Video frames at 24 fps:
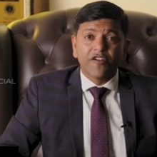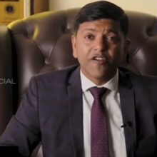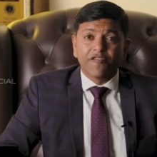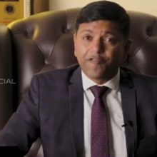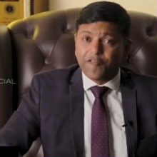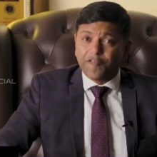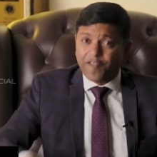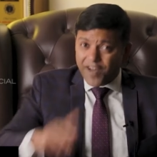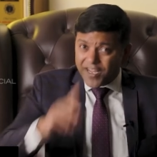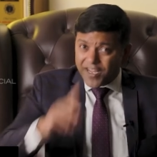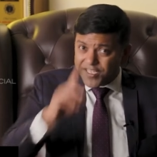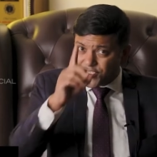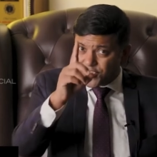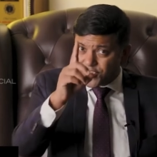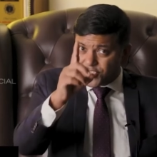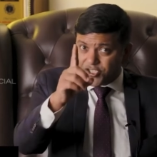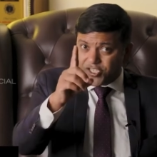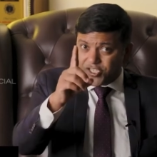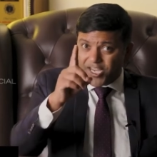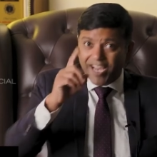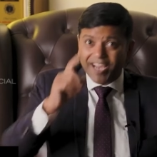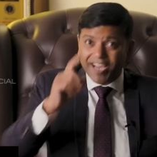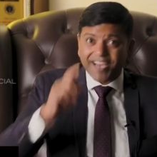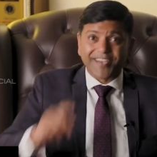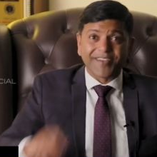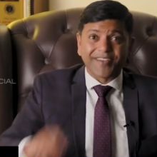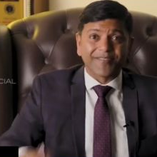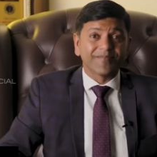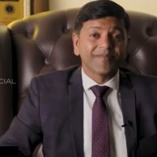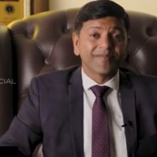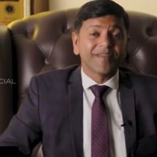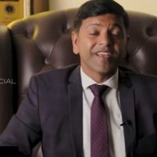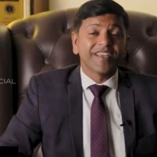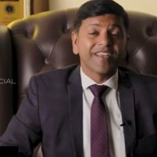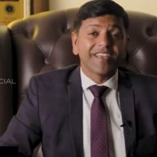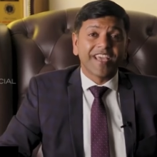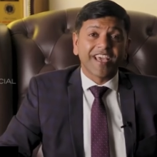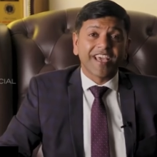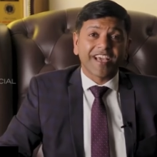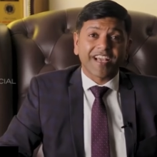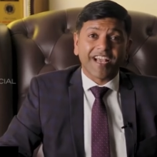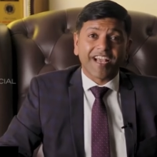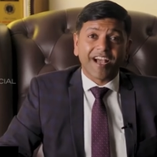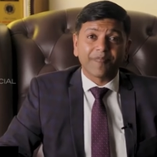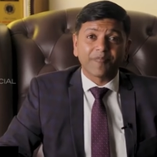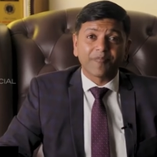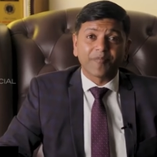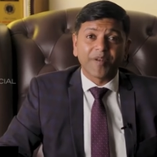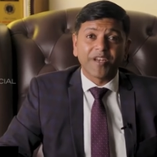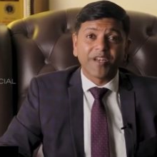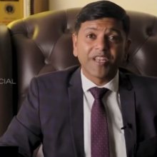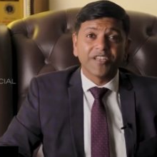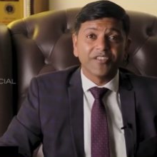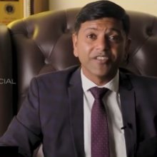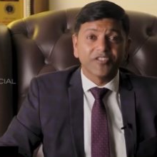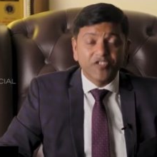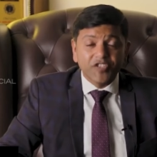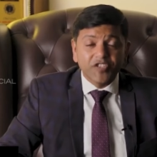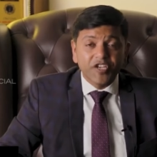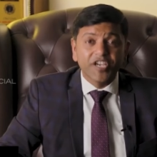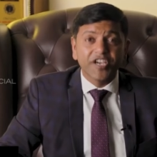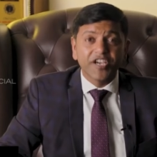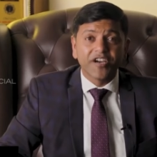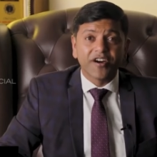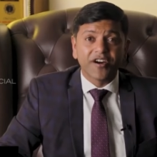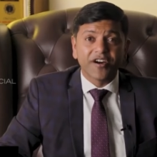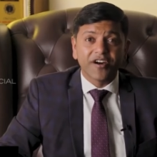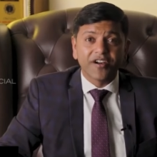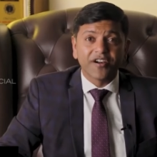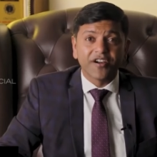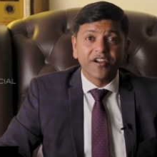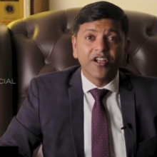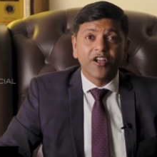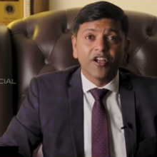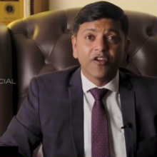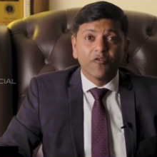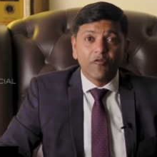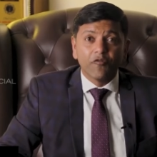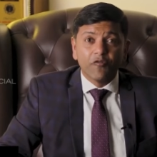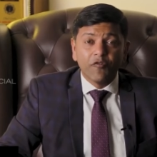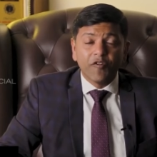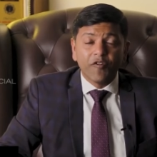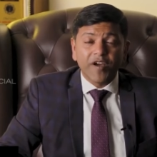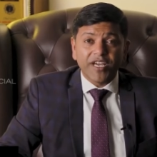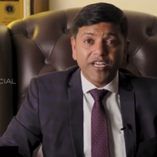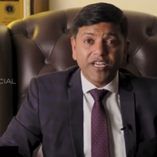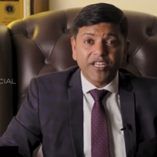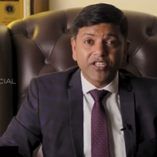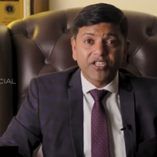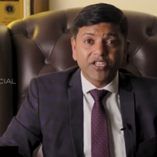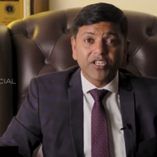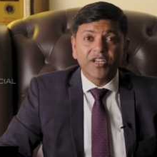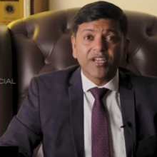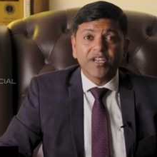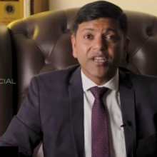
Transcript: First time a company is here with